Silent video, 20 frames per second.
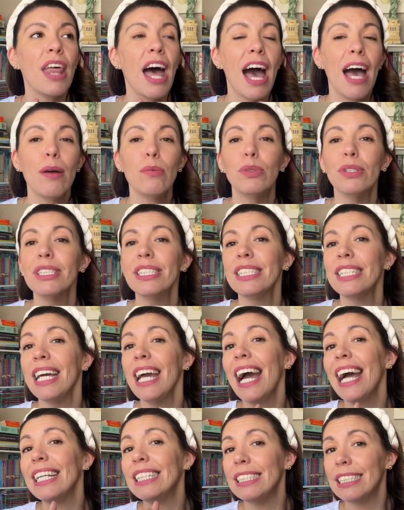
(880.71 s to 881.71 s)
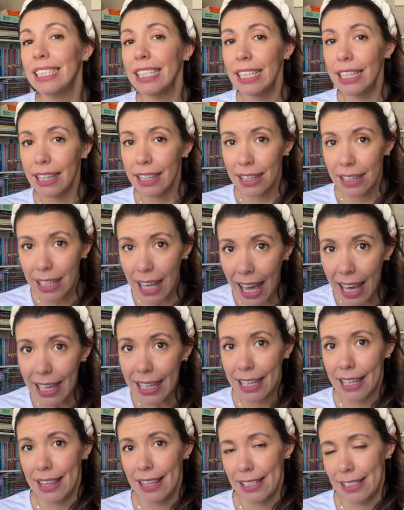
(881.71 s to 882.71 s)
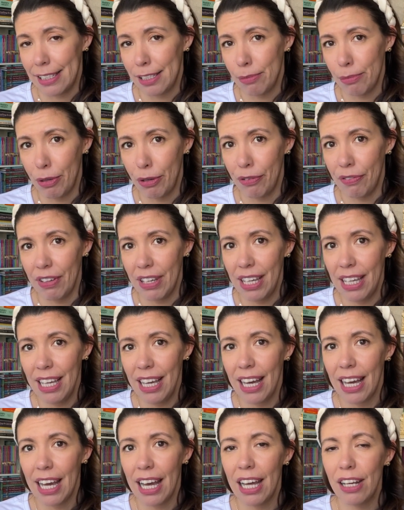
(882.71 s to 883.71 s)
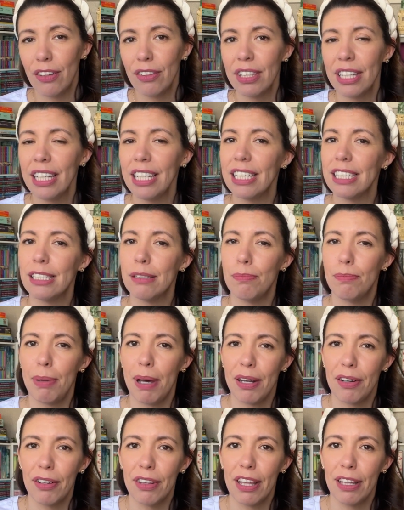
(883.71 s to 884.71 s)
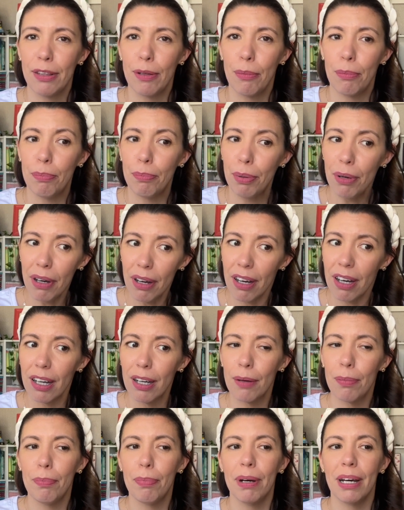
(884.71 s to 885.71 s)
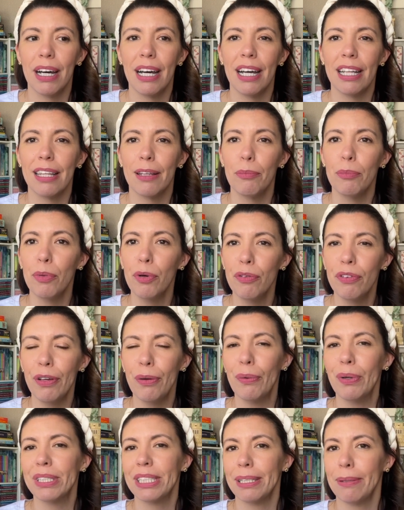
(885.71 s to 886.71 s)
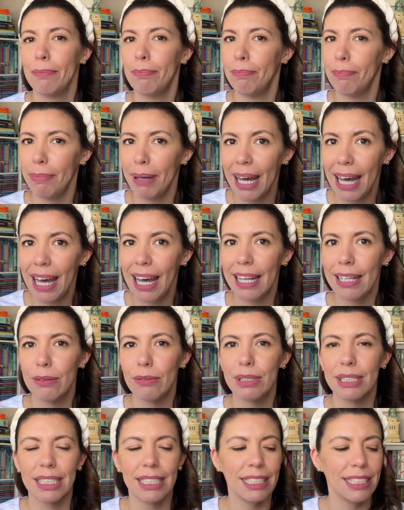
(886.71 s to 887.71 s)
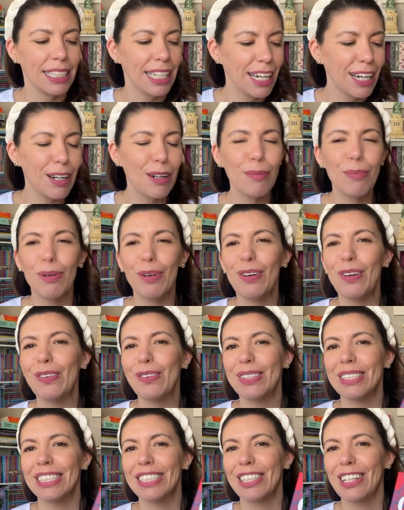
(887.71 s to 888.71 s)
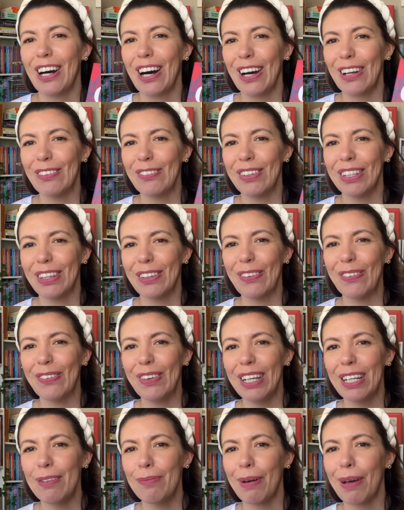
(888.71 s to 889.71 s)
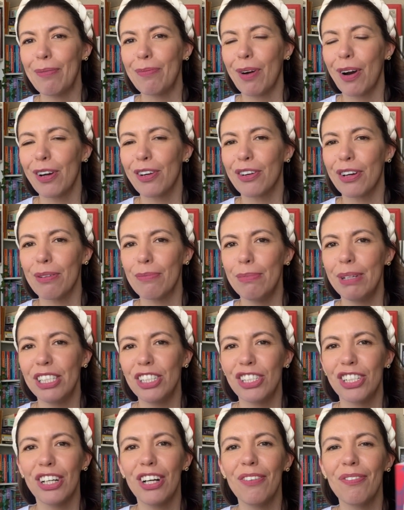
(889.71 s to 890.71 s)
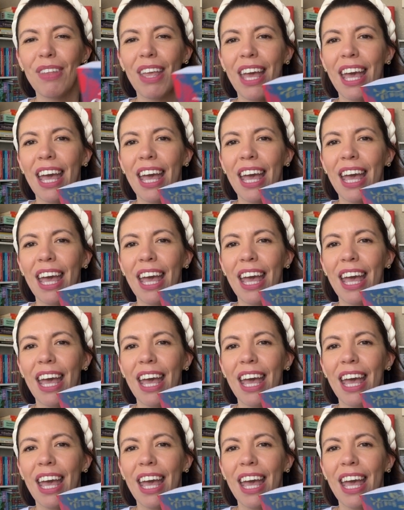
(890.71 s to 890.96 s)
I will say I did like this movie. I don't think it's better than the book, but the movie wasn't bad. It wasn't terrible. It was Gone with the Wind by Margaret Mitchell.